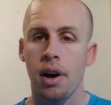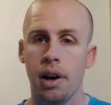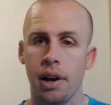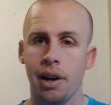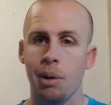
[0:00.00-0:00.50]

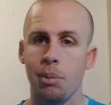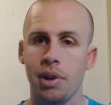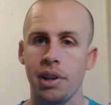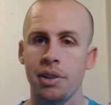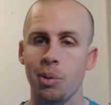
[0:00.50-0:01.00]

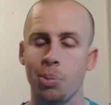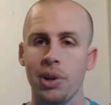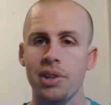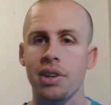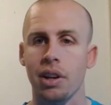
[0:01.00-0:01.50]
it's a
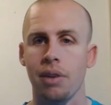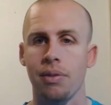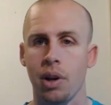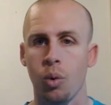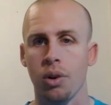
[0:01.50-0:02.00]
pretty
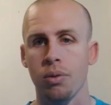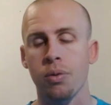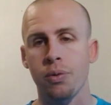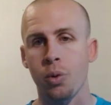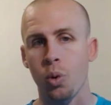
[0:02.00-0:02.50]
significant one
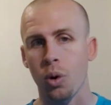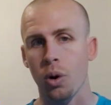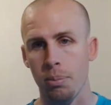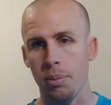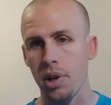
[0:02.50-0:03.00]

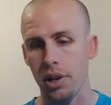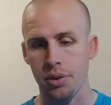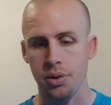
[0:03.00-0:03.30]
for me.